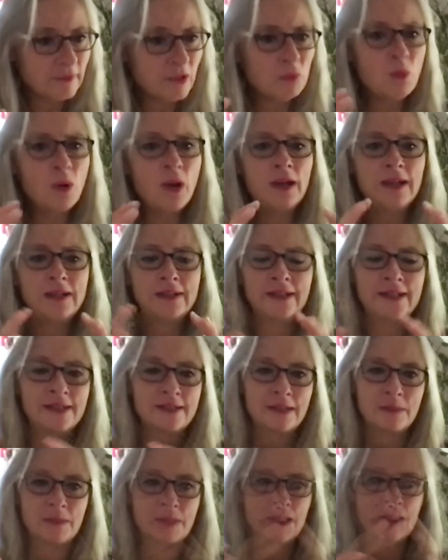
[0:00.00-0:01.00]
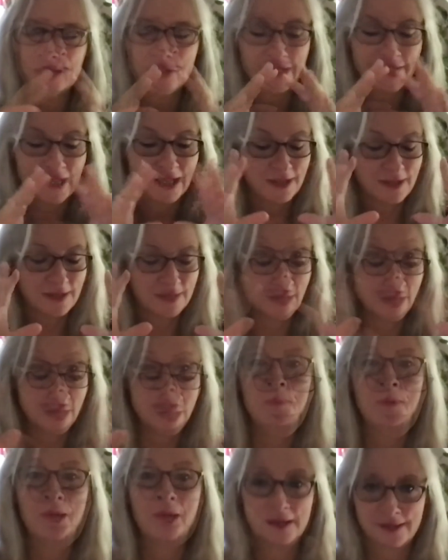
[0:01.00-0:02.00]
while I think sometimes it gets
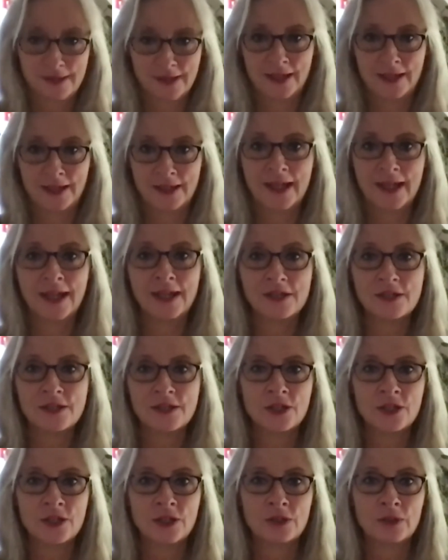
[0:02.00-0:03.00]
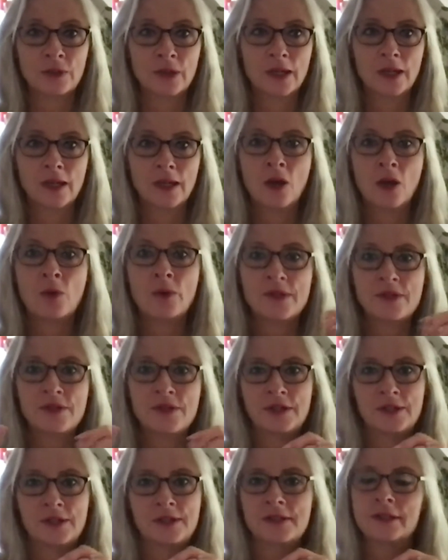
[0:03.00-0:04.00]
dissipated into, oh, it's
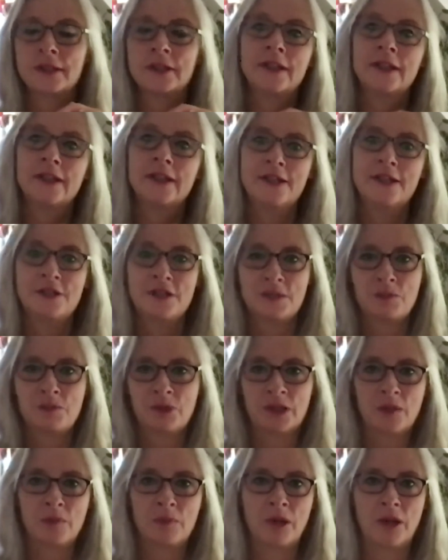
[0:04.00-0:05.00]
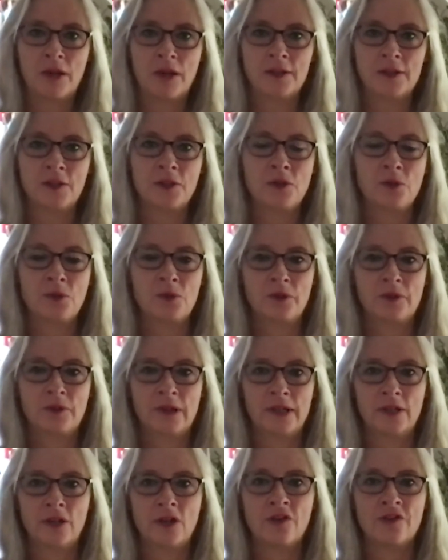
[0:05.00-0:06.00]
just putting a plant in the corner
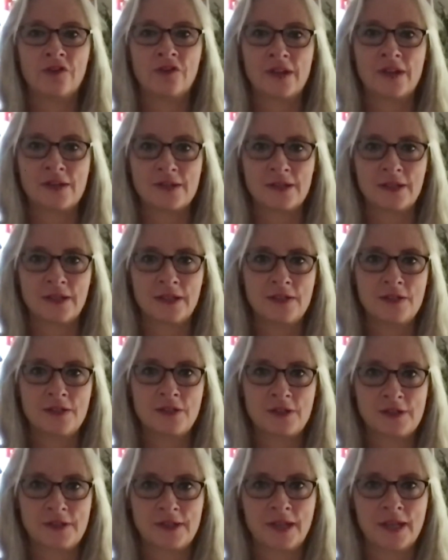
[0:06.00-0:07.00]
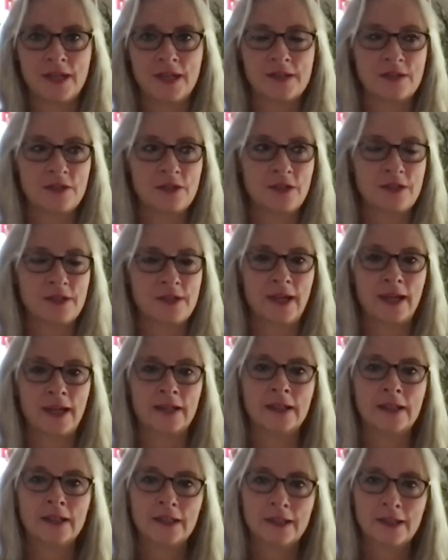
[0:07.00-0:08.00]
in an office and it's just this and just
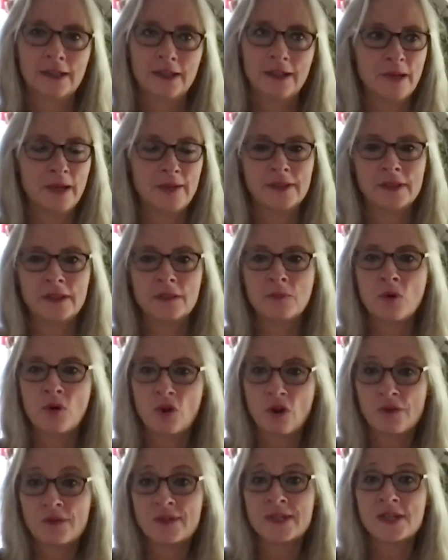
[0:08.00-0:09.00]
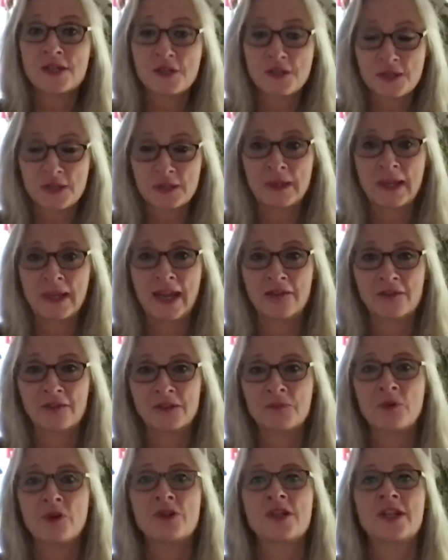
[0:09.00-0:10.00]
that. I think the more conversations that we have and
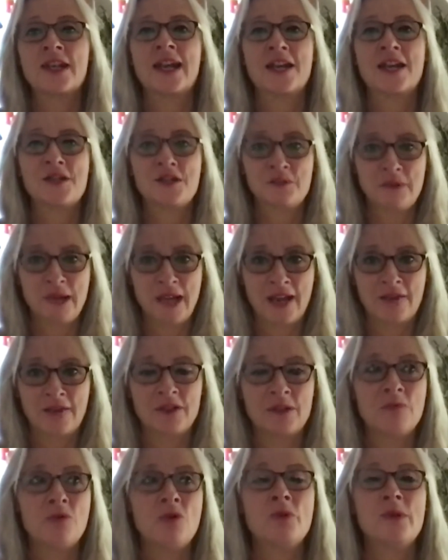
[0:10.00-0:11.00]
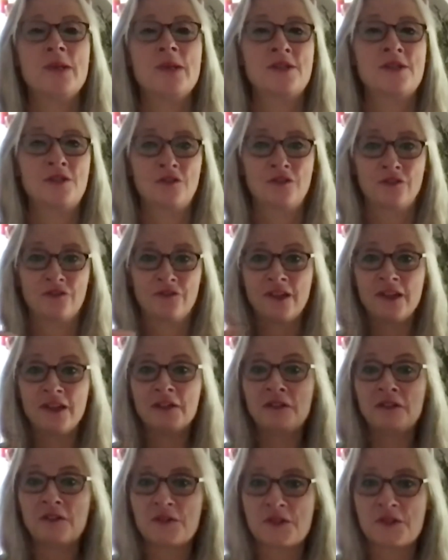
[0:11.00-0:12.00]
the more education we have and the more we sort of fill